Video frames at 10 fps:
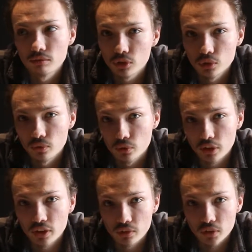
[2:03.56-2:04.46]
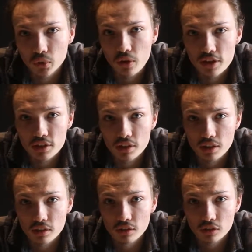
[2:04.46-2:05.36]
sort of drink of choice
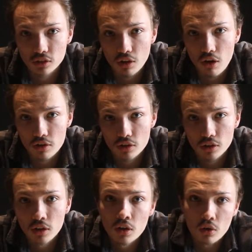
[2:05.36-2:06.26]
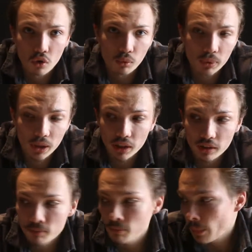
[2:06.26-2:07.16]
is scotch or beer.
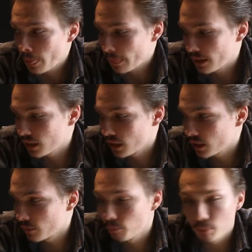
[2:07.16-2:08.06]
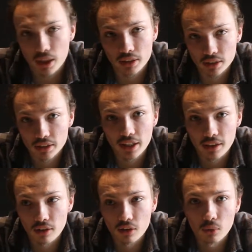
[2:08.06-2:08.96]
But yeah,
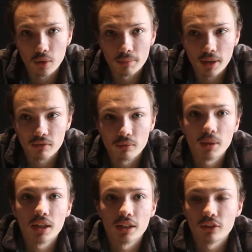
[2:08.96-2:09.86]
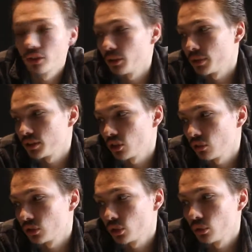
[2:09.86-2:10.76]
on the way back from Bali I treated
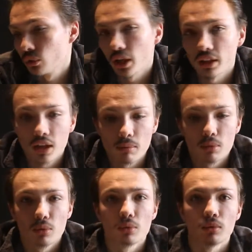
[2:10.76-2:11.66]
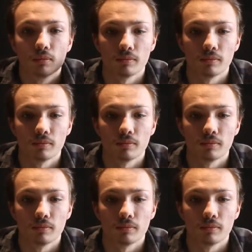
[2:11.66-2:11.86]
myself to a couple